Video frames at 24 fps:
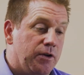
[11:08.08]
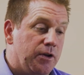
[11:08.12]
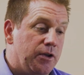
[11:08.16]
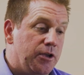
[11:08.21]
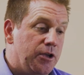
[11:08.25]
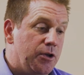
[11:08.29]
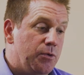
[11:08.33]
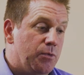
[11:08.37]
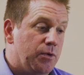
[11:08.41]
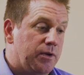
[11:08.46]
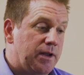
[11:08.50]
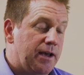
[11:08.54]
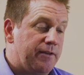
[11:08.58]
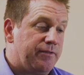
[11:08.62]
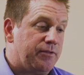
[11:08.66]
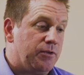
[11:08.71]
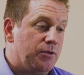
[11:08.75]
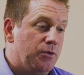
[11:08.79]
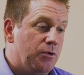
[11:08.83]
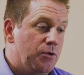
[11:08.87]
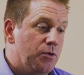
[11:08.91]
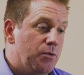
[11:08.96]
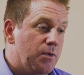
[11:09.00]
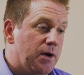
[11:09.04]
you would have to
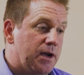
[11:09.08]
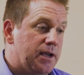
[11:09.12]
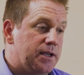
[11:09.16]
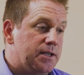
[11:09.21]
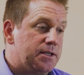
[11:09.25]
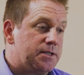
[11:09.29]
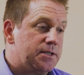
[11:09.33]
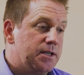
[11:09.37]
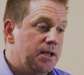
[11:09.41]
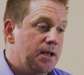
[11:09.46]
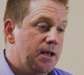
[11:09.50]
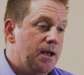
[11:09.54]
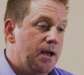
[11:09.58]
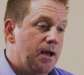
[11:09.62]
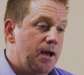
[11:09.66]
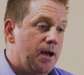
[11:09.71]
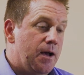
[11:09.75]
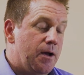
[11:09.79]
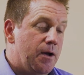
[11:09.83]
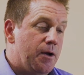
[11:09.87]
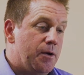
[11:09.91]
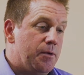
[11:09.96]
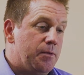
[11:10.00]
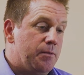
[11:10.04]
always
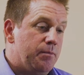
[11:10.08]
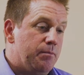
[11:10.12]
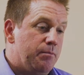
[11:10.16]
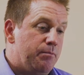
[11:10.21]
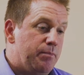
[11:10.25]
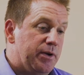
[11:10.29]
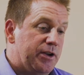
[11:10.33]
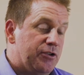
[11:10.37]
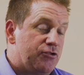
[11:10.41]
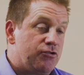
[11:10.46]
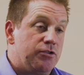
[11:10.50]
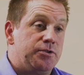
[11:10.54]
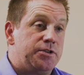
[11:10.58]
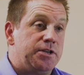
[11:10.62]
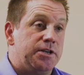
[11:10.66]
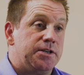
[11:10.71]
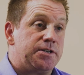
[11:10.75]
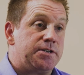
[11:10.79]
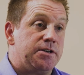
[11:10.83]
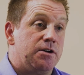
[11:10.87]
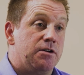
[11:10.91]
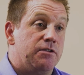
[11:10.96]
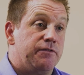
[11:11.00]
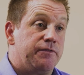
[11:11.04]
be true to
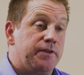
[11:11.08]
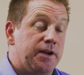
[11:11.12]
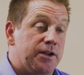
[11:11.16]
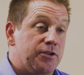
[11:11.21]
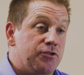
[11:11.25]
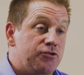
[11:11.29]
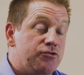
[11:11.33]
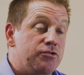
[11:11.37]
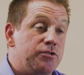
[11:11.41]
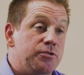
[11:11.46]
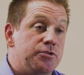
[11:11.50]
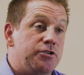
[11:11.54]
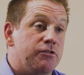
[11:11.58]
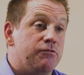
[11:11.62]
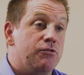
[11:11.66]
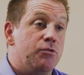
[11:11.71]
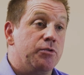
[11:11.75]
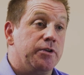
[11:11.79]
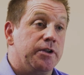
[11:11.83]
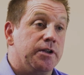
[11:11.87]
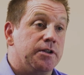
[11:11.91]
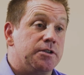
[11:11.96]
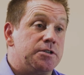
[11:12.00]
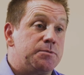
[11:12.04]
yourself and true to your
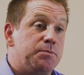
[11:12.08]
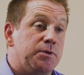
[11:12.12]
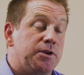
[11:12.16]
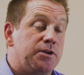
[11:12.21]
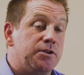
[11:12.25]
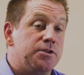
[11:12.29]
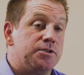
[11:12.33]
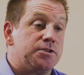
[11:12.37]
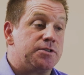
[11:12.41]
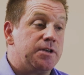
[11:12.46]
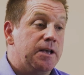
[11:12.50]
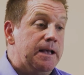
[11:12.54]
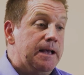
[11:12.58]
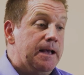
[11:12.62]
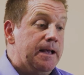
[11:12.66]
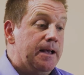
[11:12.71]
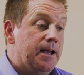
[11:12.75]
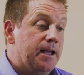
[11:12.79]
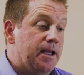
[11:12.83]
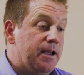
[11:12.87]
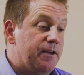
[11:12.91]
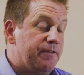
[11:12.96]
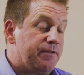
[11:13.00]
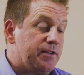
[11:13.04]
audience, because
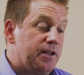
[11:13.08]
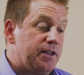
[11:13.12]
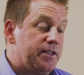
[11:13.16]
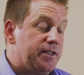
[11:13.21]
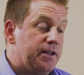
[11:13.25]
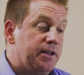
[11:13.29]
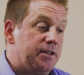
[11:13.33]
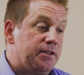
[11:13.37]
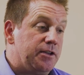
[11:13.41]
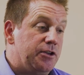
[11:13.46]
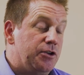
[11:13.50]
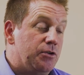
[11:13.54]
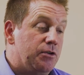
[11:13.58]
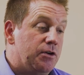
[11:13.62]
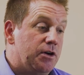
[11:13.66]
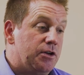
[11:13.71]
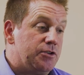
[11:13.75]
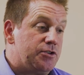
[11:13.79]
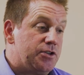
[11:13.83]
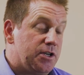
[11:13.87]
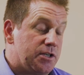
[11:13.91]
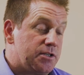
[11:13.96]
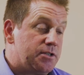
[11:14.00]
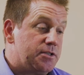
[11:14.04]
if they think that you are
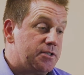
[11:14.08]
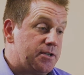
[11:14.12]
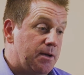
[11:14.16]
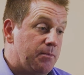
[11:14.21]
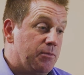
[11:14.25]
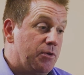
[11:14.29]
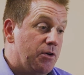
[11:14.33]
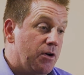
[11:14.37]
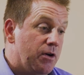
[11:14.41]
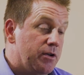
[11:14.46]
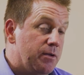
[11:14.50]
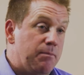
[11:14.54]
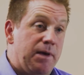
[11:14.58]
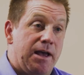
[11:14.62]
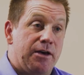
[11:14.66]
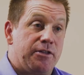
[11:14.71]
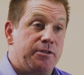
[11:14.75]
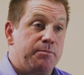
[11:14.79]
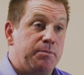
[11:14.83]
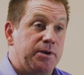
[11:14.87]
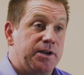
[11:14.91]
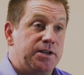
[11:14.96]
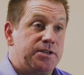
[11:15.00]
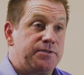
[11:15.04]
just some kind of
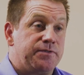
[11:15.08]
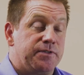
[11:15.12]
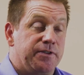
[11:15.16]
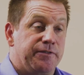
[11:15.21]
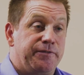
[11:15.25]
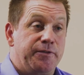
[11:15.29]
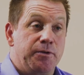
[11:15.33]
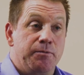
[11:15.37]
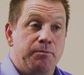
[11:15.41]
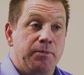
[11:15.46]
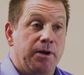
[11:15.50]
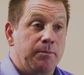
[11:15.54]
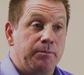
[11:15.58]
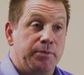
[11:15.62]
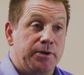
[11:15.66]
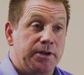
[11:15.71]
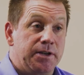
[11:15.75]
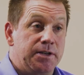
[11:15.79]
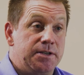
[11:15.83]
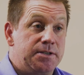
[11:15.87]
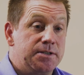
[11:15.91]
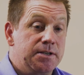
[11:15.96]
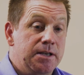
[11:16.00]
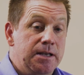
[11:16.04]
mouthpiece for the film
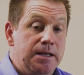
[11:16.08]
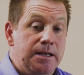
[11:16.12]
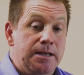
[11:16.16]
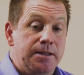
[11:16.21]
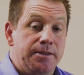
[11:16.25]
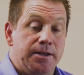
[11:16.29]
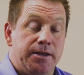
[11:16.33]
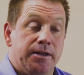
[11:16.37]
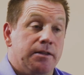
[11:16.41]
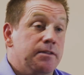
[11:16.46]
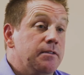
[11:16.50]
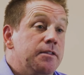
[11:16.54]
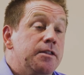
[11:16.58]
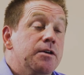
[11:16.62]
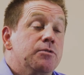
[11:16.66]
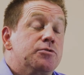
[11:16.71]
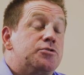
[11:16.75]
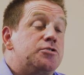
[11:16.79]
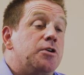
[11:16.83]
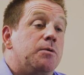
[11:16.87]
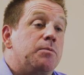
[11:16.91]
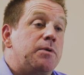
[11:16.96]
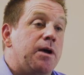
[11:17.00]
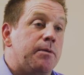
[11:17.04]
companies, then they'll
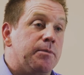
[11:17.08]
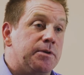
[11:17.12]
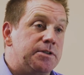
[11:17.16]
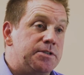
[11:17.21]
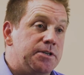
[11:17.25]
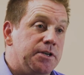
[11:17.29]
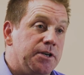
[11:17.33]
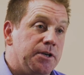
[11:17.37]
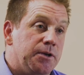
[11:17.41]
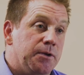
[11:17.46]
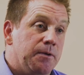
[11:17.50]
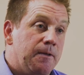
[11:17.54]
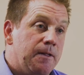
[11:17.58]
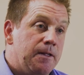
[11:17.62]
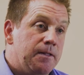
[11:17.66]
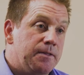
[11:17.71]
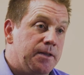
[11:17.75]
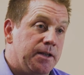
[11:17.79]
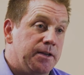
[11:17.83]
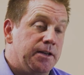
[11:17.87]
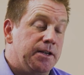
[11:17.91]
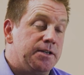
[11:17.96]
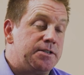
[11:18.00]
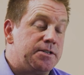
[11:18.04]
stop coming to you.
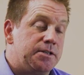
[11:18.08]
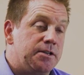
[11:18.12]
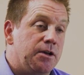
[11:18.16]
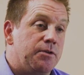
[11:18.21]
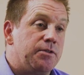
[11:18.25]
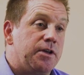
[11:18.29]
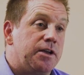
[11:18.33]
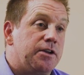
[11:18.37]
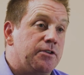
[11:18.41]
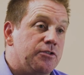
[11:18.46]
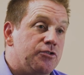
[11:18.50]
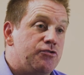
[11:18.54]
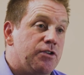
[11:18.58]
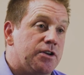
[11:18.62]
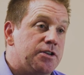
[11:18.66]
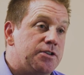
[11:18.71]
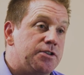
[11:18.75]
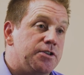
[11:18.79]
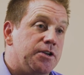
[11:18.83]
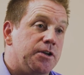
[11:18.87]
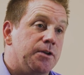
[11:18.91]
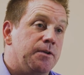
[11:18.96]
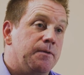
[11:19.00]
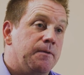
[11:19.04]
They need to know they can
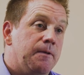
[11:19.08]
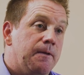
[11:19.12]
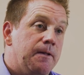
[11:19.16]
trust you.